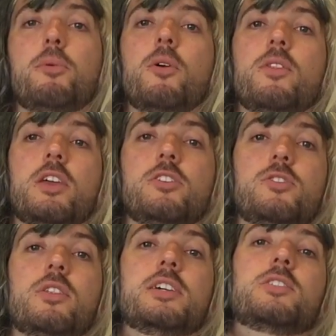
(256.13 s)
important that you
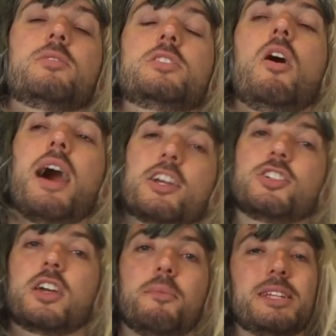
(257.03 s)
do this so it's not
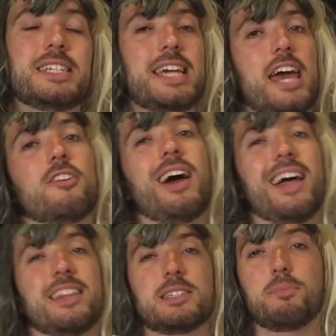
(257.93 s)
actually coming together
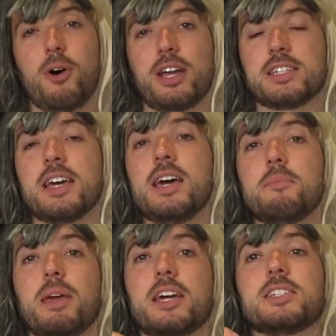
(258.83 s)
at this point,
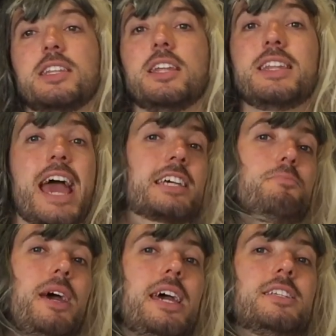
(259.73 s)
because the
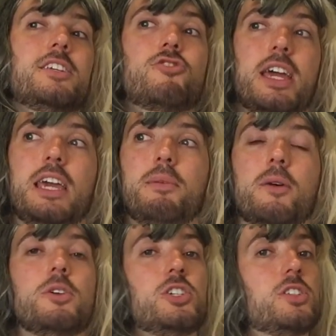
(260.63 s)
next bit is the tricky
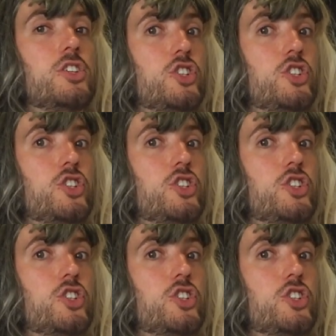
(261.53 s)
bit, which is the